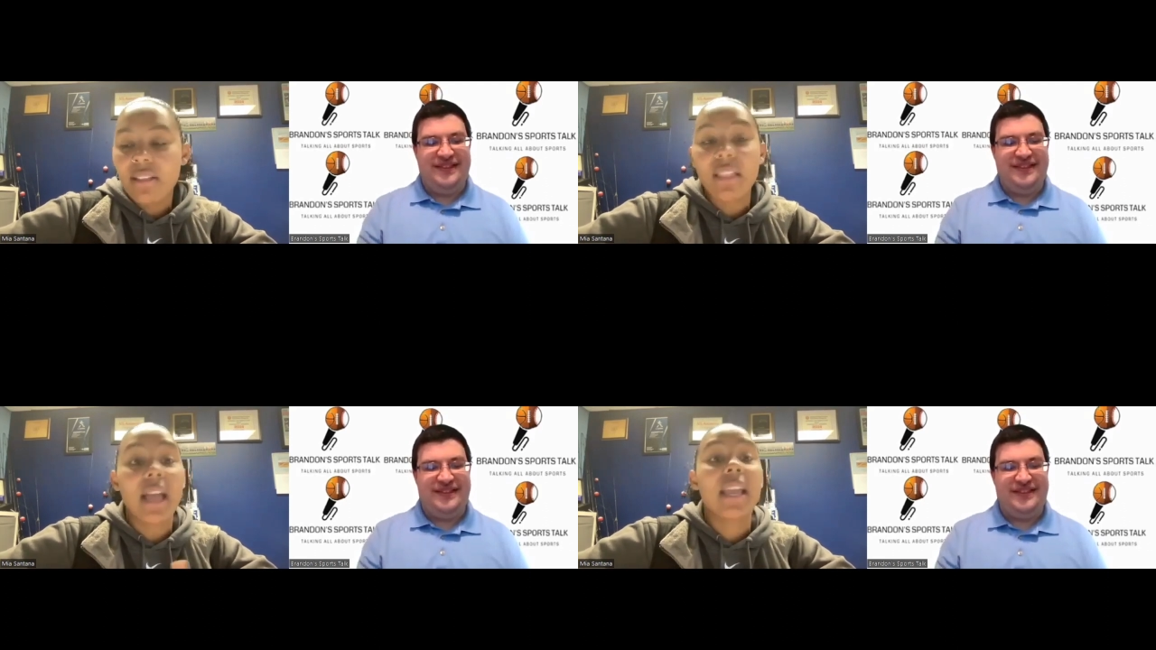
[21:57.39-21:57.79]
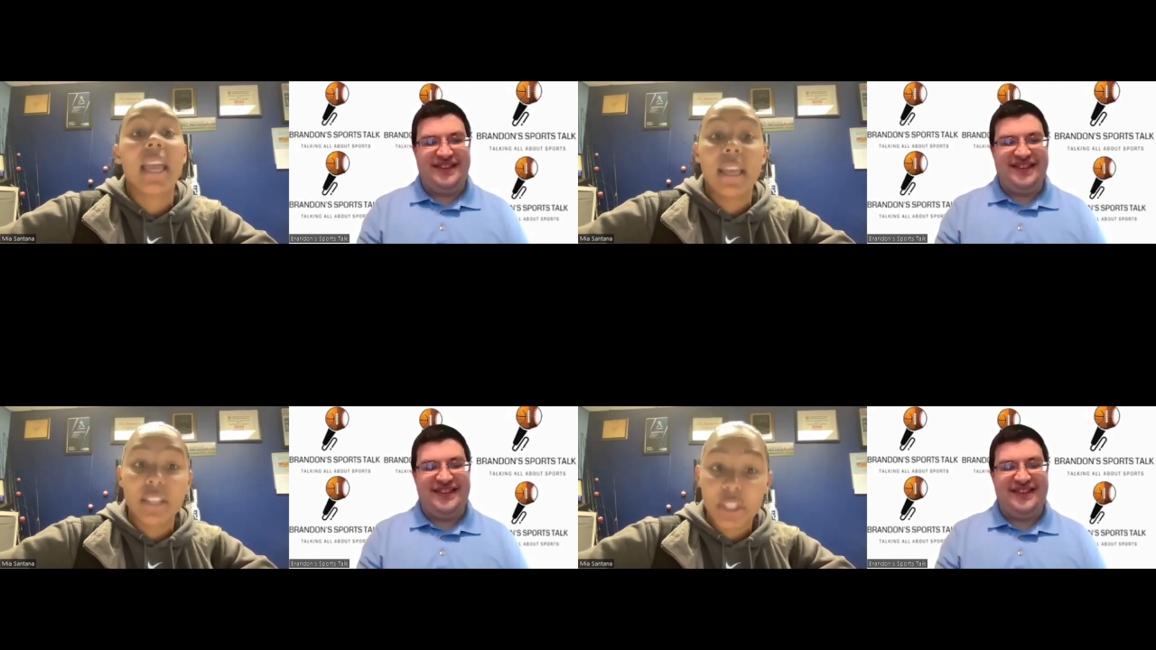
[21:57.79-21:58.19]

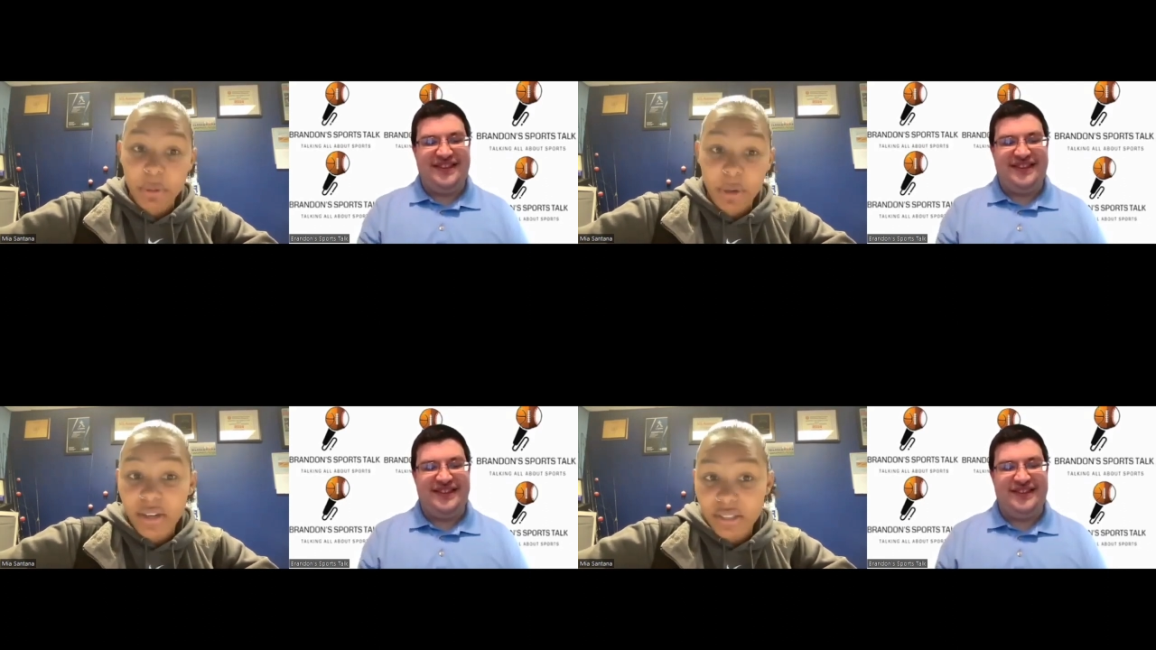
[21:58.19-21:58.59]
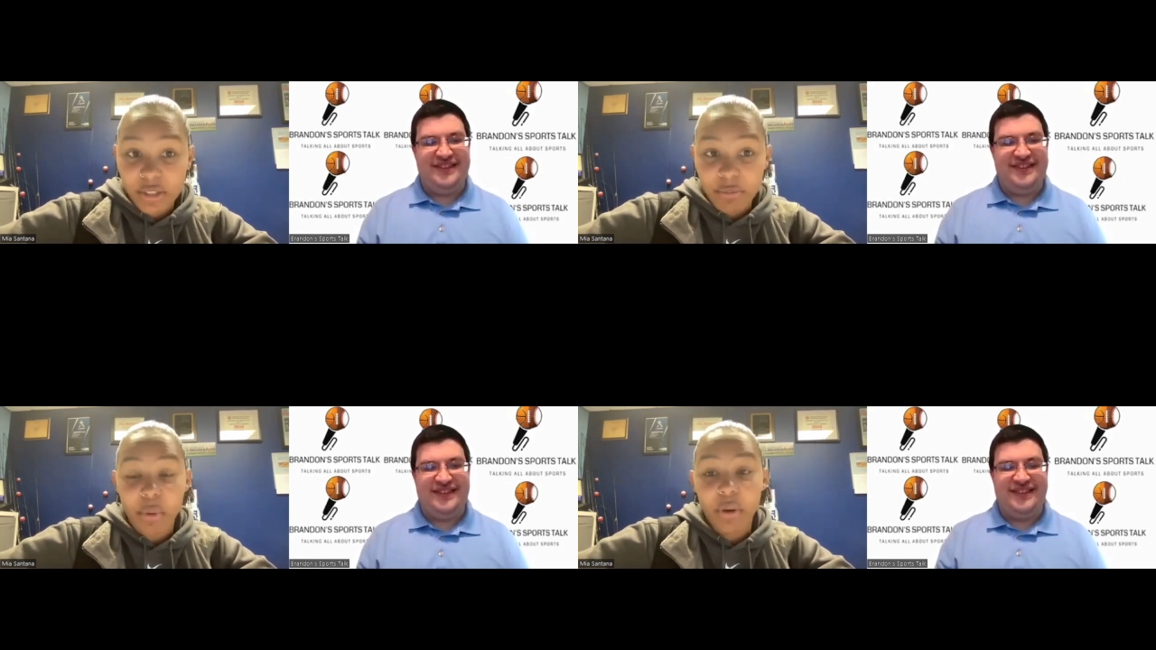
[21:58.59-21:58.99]
Speaker 1: Again, experience is
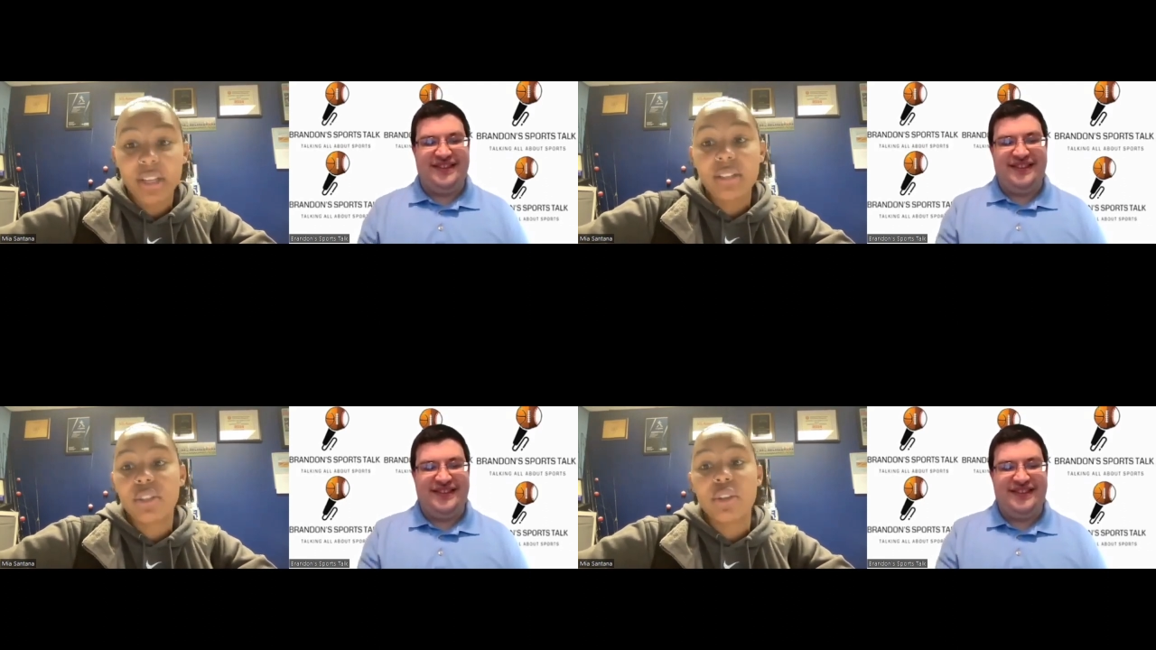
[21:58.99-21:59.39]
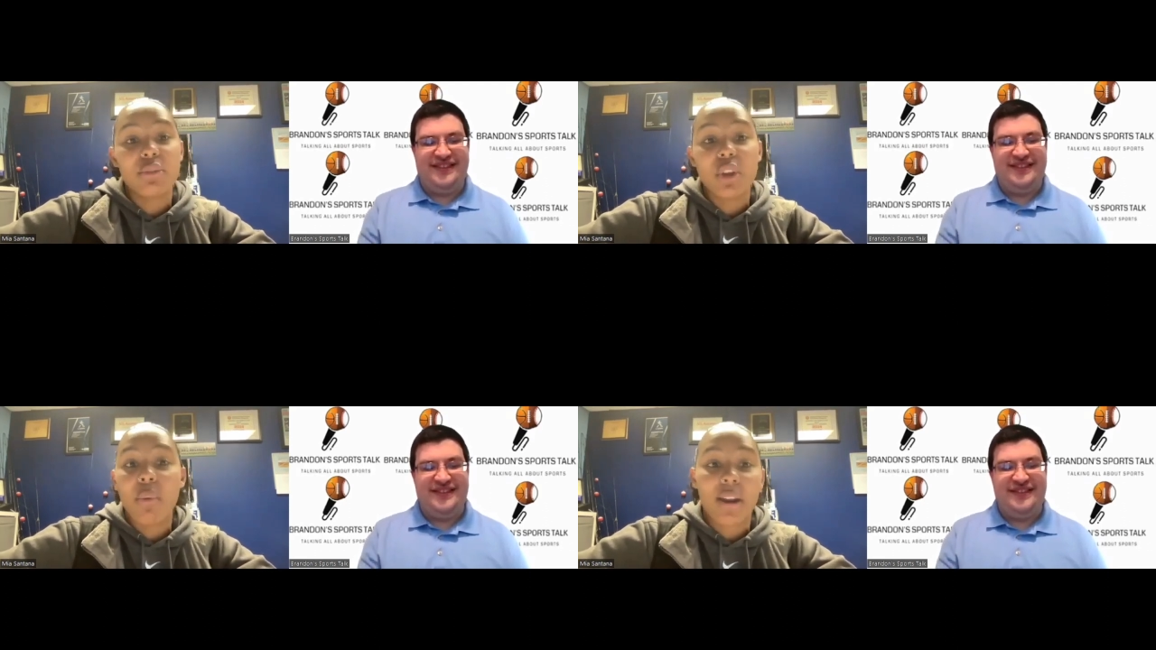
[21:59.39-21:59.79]
important. So you
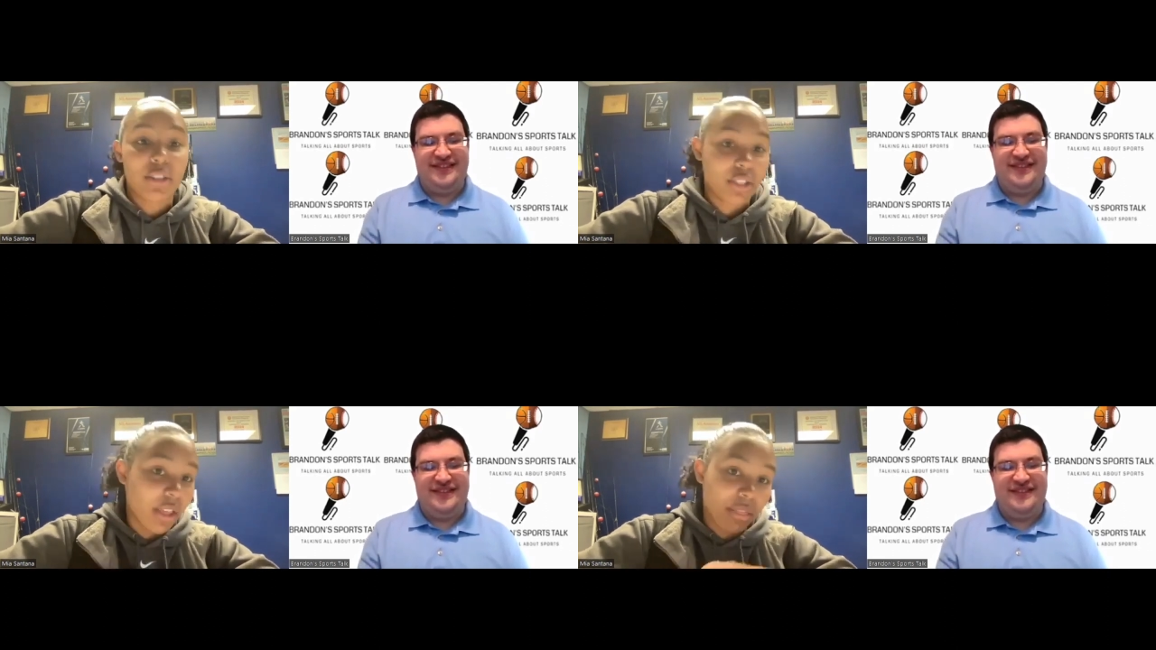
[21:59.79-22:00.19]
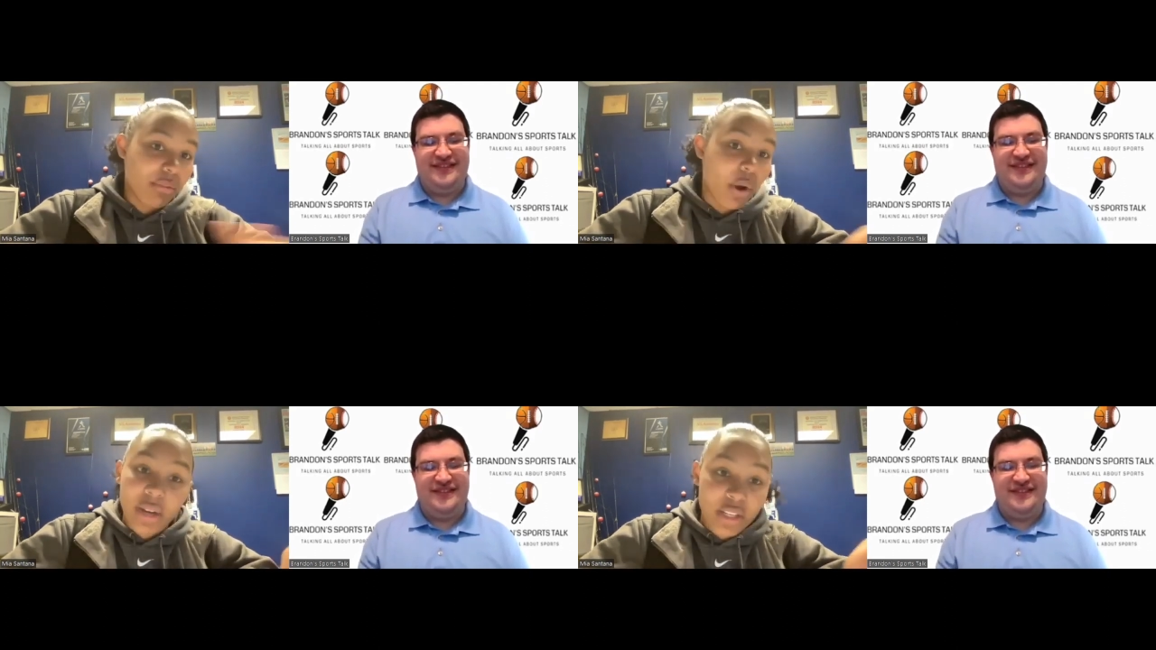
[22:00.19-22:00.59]
don't want to just get thrown
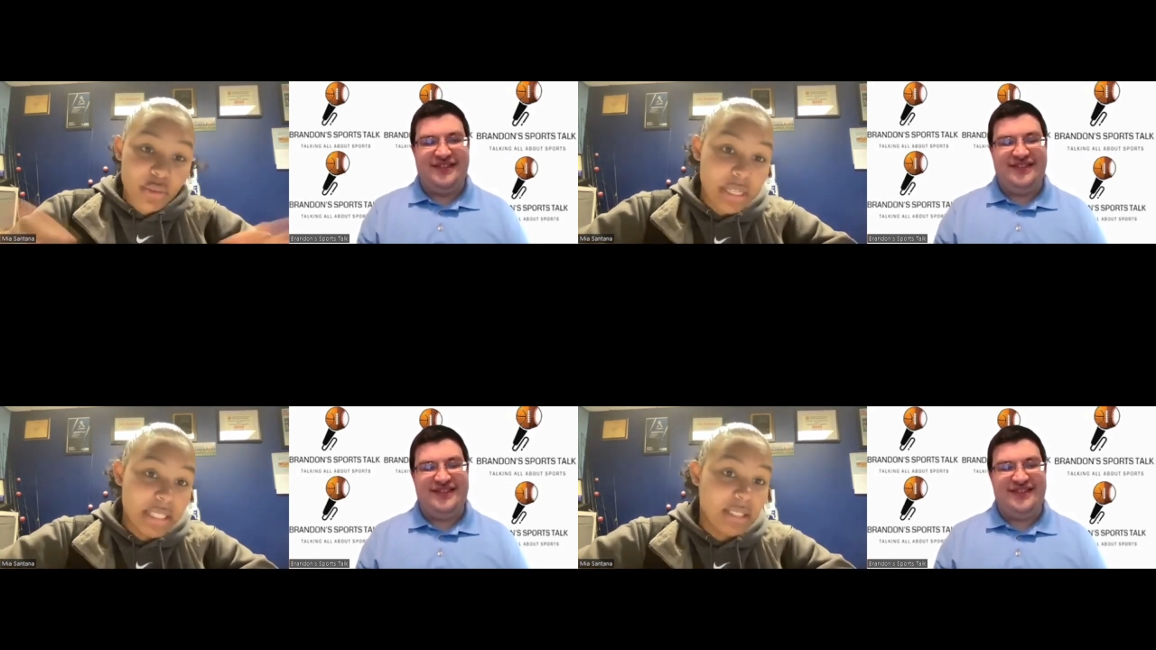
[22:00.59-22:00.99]
into an assisting